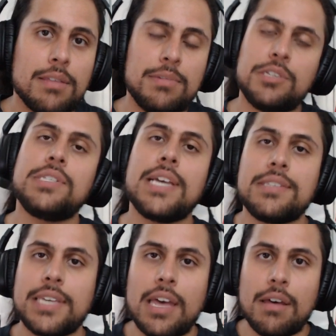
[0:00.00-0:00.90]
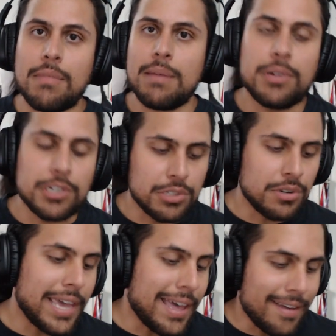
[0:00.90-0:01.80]
PG Stats account, my personal
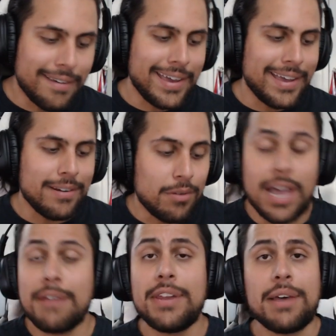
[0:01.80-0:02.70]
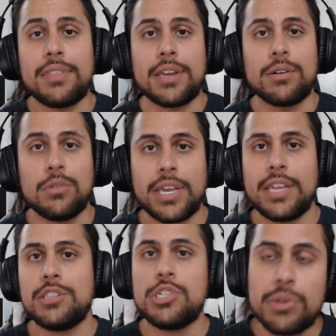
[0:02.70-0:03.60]
account, and we'll have it out there. We'll get
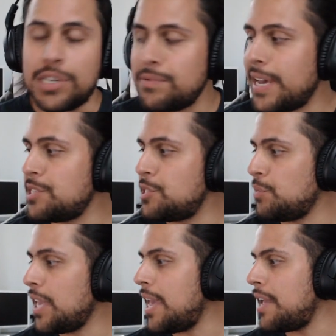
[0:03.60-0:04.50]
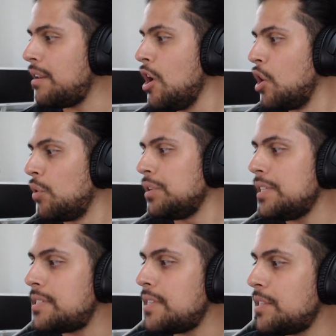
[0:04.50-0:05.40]
it to you as fast as we can.
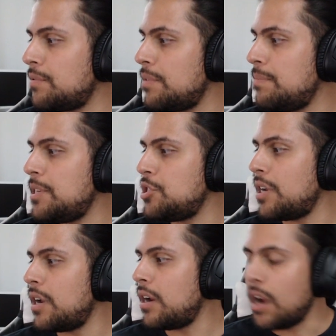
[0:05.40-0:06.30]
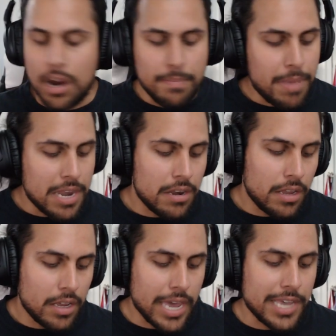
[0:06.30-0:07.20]
Release dates for the PGR are
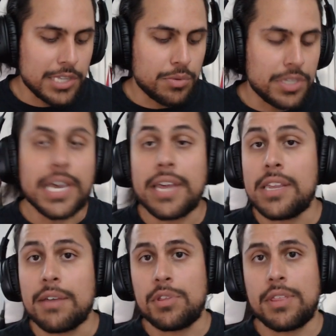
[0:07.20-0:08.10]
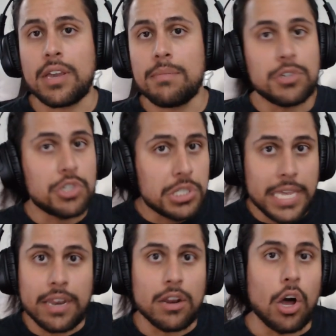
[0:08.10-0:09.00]
pending as we tidy everything up and just
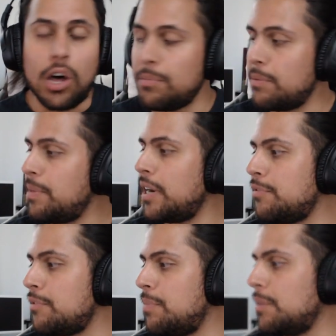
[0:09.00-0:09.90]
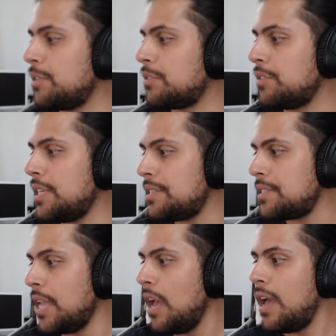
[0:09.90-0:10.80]
get it all prepared for public
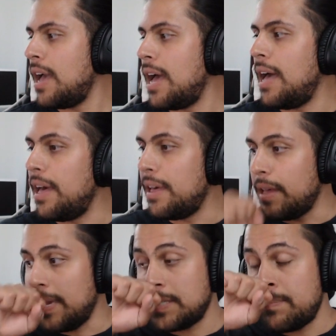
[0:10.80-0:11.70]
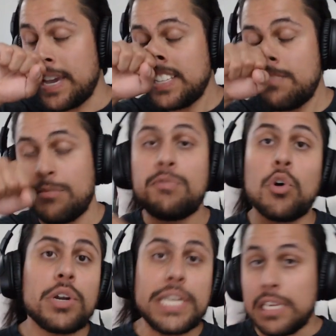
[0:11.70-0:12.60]
release. Uh, expect it
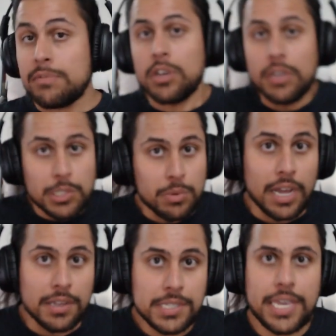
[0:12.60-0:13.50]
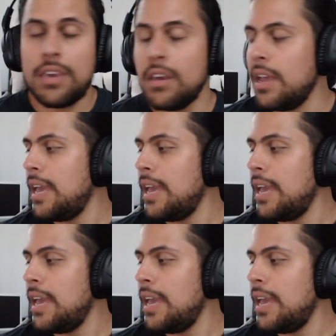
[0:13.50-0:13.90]
before Evo is what I'll say,